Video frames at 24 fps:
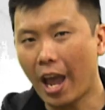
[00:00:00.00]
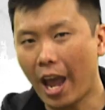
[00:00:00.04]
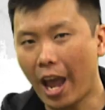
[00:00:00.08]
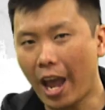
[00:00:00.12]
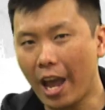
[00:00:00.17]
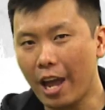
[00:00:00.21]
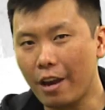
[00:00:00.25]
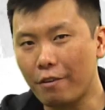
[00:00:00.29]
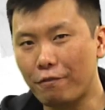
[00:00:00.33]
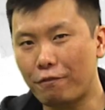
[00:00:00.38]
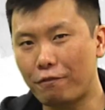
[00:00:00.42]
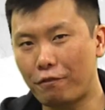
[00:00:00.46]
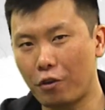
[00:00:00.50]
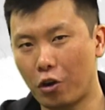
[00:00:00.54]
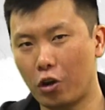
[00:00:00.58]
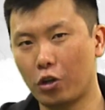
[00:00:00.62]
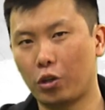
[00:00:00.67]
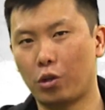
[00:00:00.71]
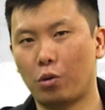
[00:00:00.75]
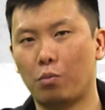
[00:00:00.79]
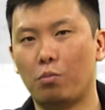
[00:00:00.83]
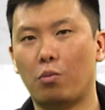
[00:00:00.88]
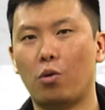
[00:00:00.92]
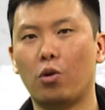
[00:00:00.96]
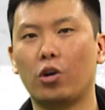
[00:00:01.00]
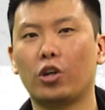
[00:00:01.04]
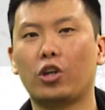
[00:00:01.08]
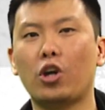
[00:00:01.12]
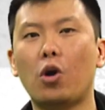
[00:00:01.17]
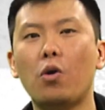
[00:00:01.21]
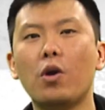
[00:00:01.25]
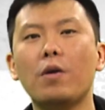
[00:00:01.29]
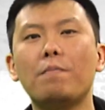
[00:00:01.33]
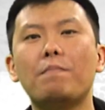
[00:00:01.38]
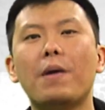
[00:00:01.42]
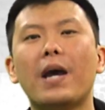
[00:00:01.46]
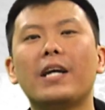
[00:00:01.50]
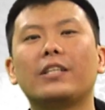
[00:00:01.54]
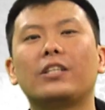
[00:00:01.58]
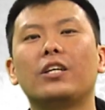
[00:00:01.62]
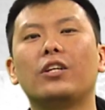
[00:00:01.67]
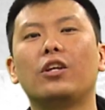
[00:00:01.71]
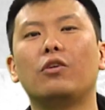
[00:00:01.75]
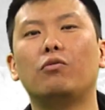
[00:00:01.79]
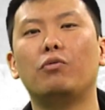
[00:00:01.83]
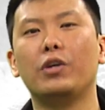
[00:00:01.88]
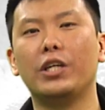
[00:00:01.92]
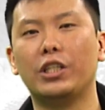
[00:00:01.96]
And furthermore, going back
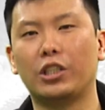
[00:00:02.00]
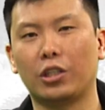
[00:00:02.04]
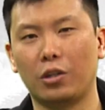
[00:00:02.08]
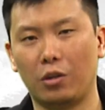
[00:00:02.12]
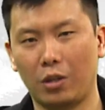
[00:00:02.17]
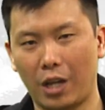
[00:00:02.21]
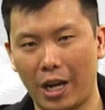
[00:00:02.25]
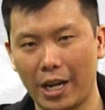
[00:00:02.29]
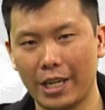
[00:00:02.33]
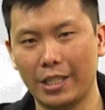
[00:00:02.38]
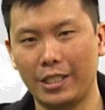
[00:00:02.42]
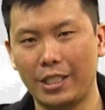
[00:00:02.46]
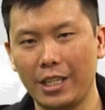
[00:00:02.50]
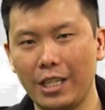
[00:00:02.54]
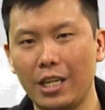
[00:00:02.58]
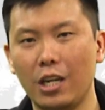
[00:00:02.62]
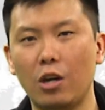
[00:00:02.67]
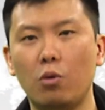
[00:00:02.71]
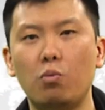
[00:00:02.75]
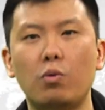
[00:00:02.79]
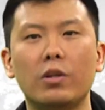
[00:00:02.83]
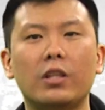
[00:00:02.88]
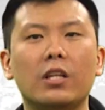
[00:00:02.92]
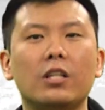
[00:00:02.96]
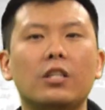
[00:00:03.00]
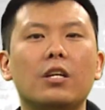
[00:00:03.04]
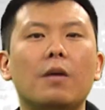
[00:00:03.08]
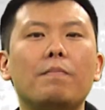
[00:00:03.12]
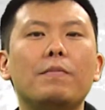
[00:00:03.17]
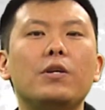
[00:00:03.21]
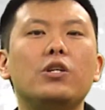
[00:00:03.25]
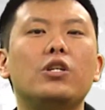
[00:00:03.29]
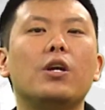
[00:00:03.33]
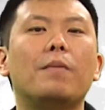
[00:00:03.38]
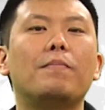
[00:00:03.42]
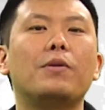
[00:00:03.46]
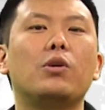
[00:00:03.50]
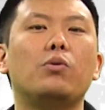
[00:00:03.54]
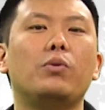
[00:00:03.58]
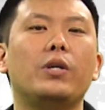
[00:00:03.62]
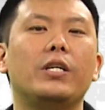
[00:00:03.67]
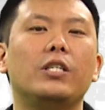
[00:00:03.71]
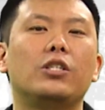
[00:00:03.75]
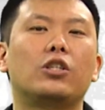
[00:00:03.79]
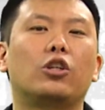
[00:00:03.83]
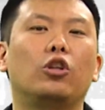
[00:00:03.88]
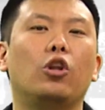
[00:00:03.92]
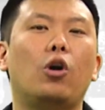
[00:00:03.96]
to the regional idea, with the W W
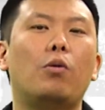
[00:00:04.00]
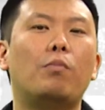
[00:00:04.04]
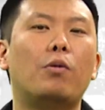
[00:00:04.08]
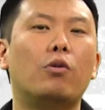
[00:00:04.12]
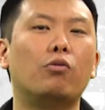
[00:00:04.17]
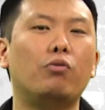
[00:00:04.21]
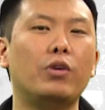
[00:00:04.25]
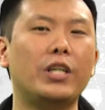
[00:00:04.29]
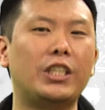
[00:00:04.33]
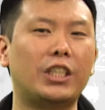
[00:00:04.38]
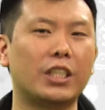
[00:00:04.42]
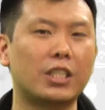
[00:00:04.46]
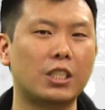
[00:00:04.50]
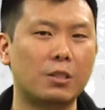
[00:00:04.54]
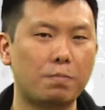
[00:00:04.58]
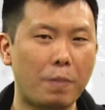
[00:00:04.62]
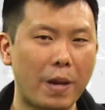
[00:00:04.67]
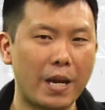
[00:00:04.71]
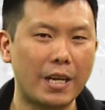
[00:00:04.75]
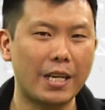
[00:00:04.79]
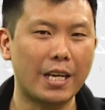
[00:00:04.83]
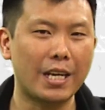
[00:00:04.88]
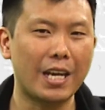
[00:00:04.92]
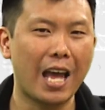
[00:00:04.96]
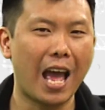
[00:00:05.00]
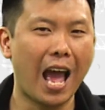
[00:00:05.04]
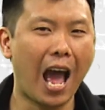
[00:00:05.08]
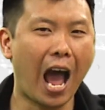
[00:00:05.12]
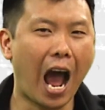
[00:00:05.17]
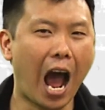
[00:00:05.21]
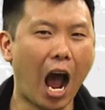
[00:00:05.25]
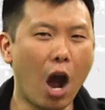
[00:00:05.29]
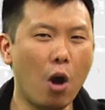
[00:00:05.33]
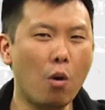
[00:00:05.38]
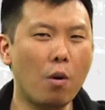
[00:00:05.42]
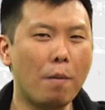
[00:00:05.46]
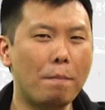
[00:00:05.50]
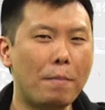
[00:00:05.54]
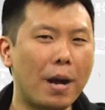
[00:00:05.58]
E's global reach expanding, how